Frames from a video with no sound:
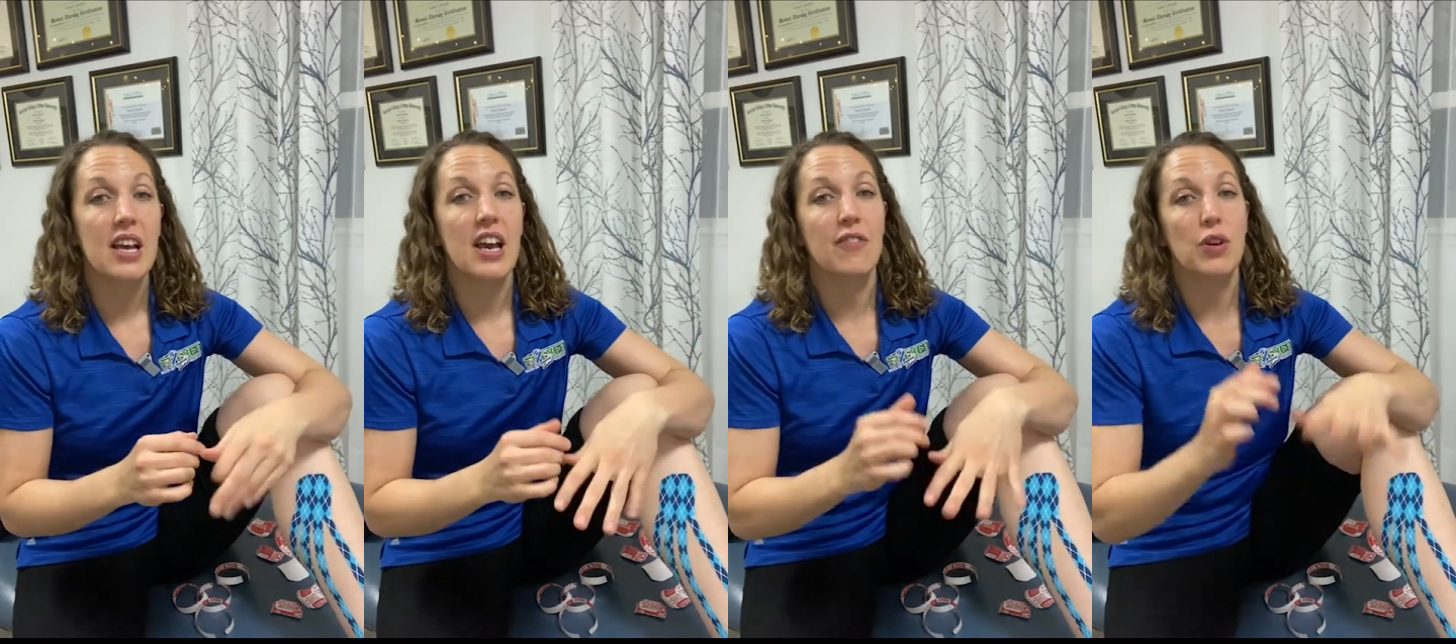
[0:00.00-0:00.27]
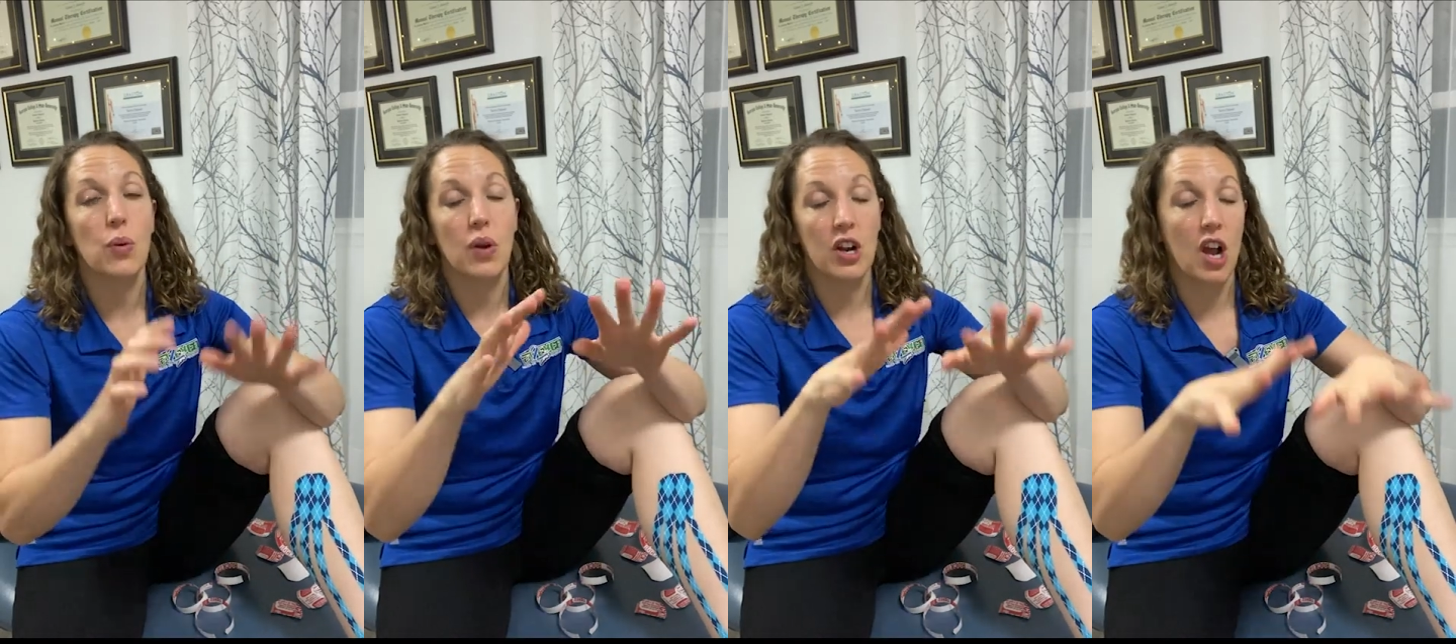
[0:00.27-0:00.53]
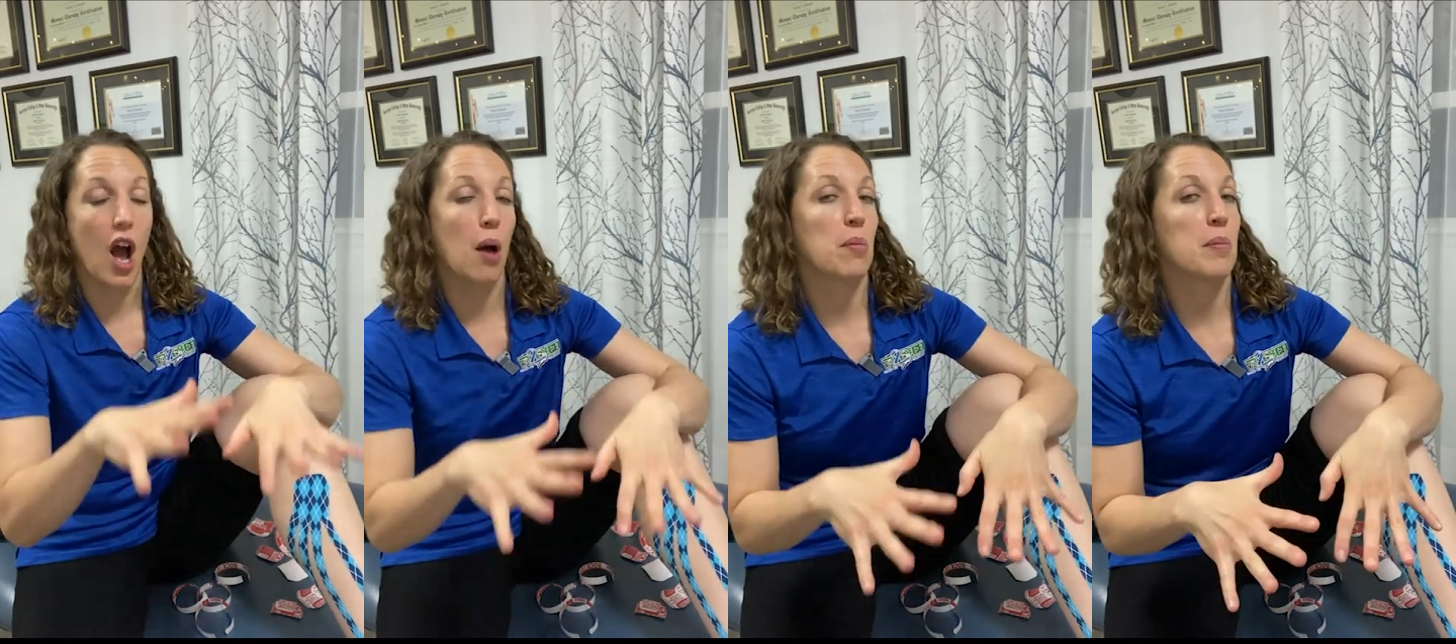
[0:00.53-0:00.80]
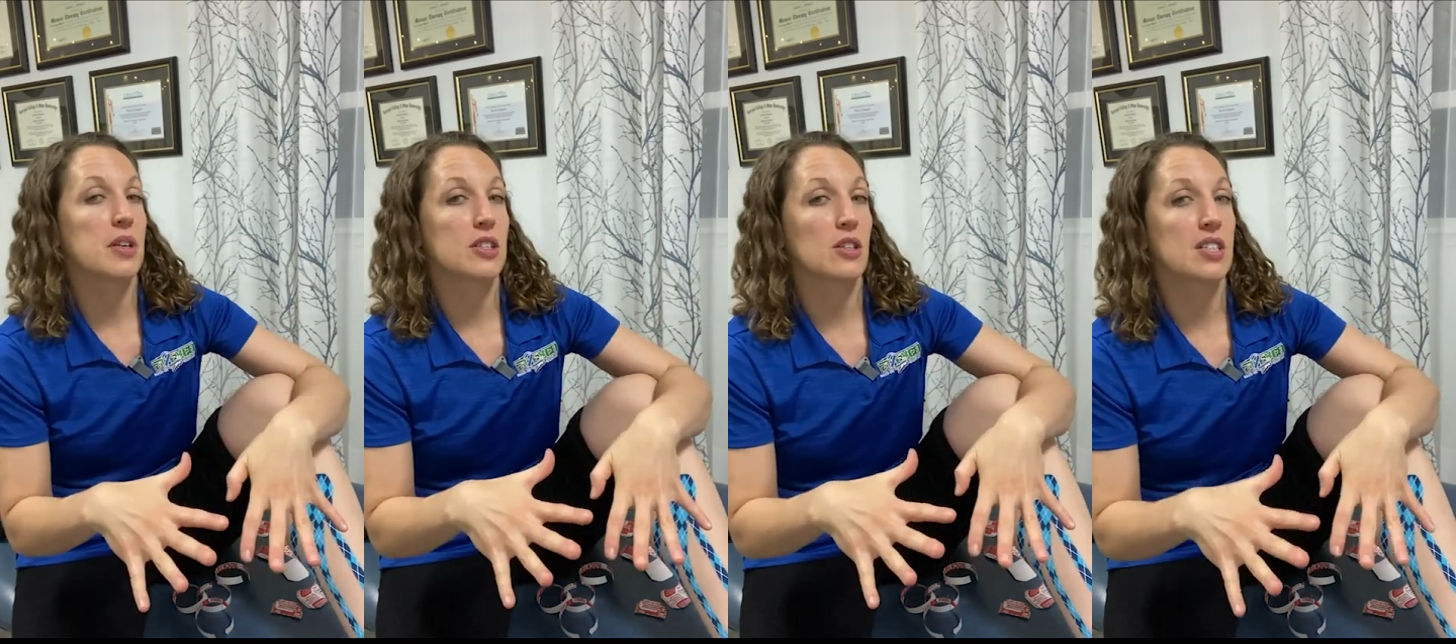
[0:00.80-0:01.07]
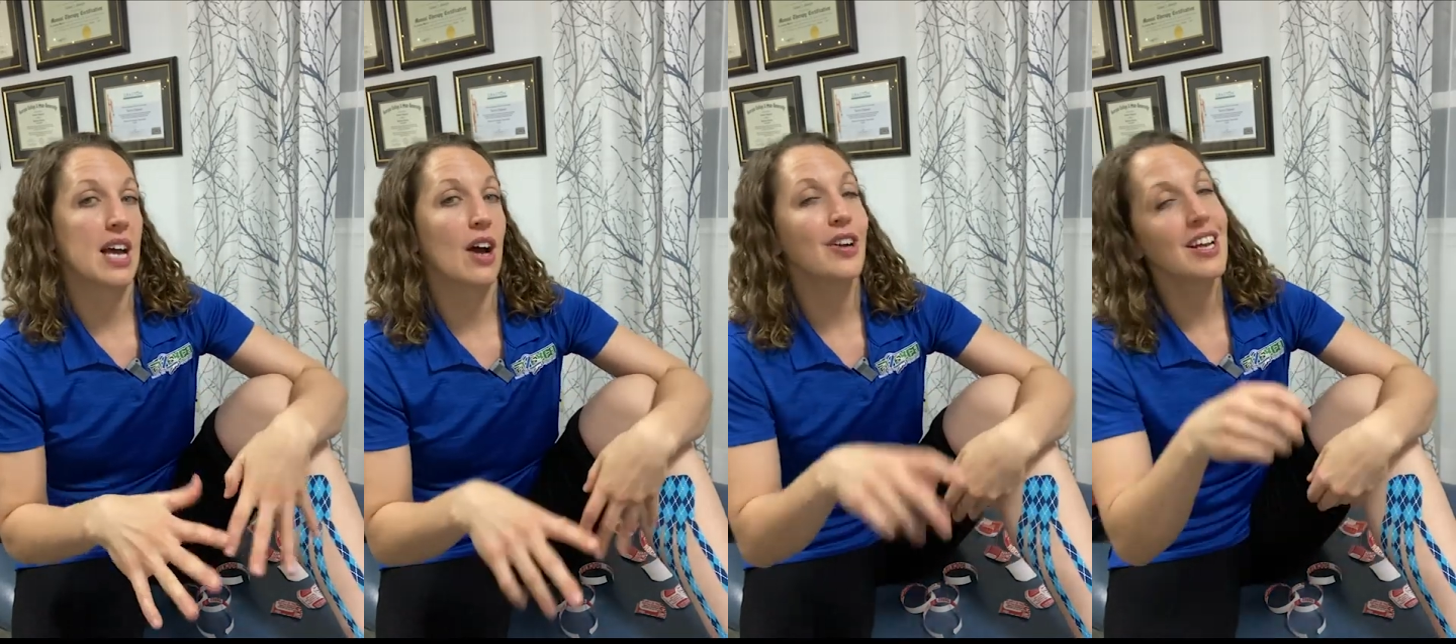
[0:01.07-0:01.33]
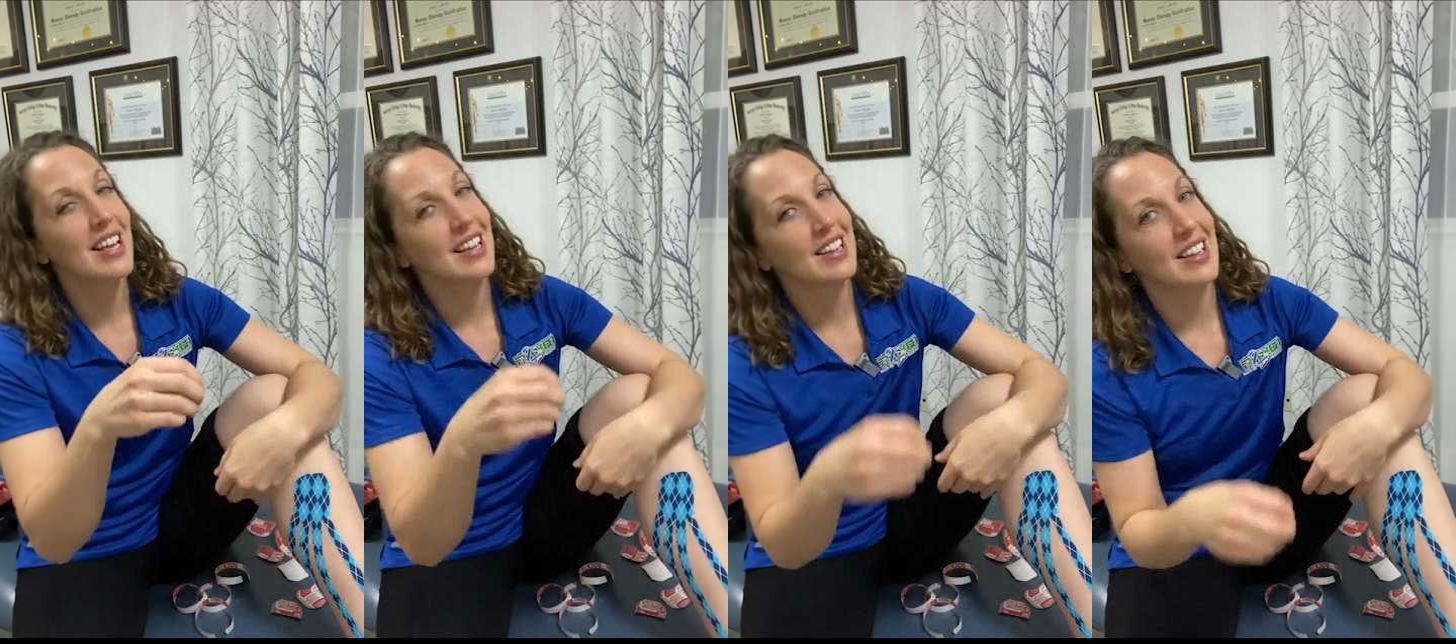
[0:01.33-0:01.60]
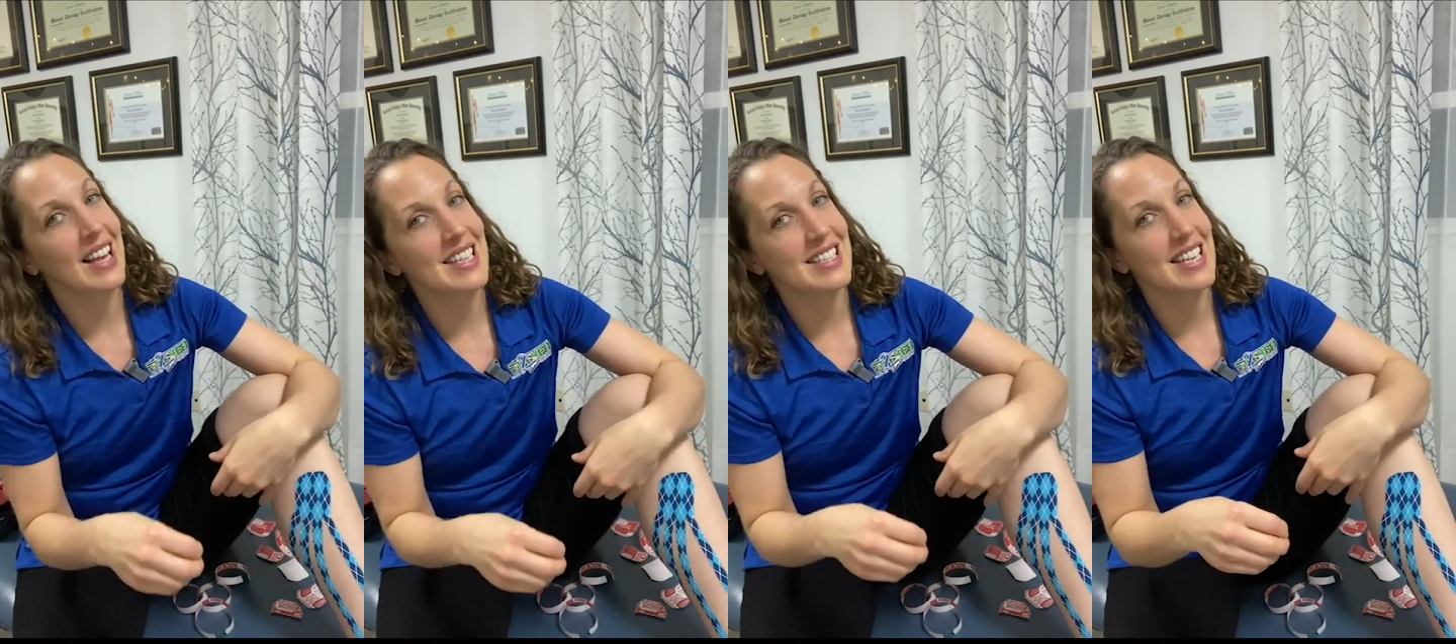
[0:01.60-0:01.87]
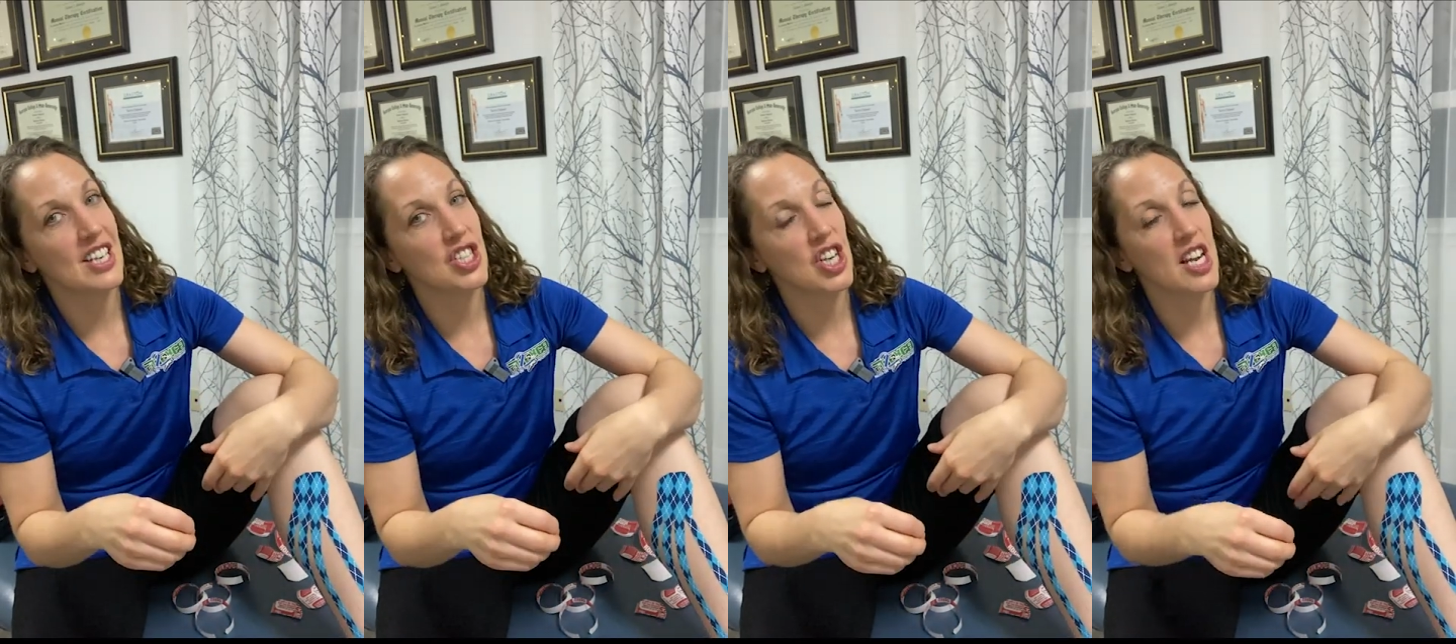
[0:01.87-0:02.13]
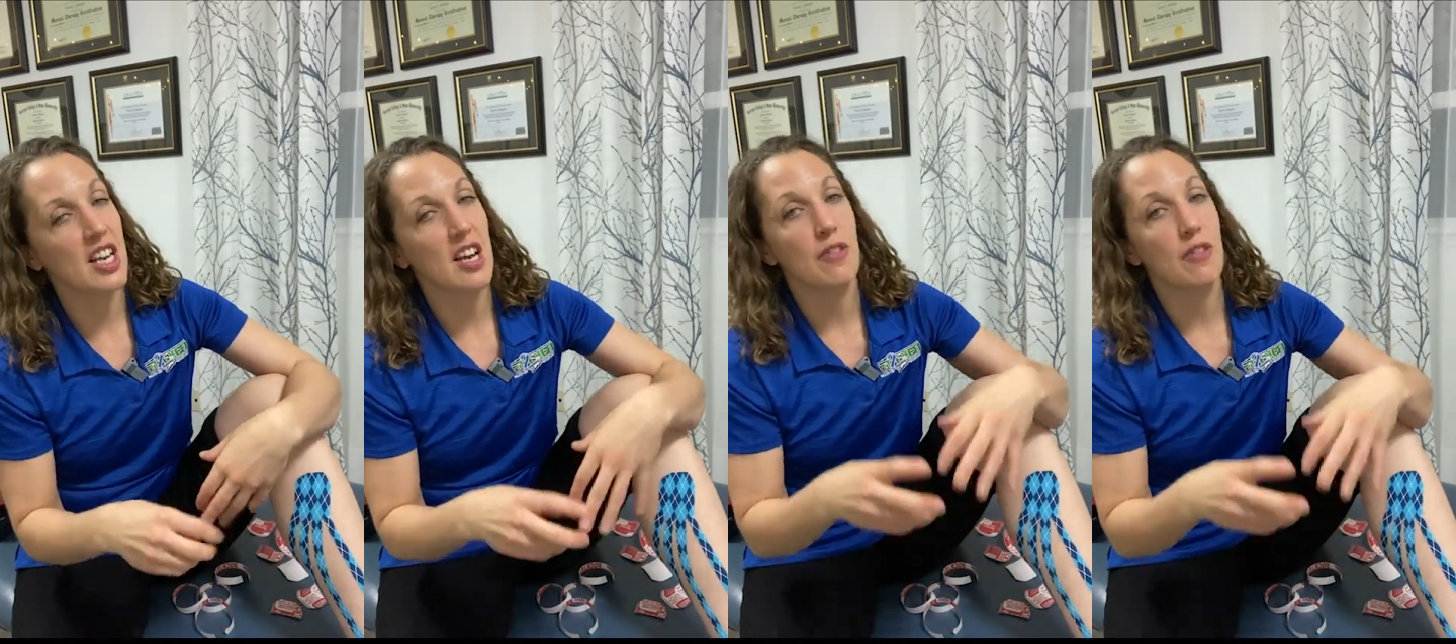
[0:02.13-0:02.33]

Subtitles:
If you want to calm a muscle down, less tension.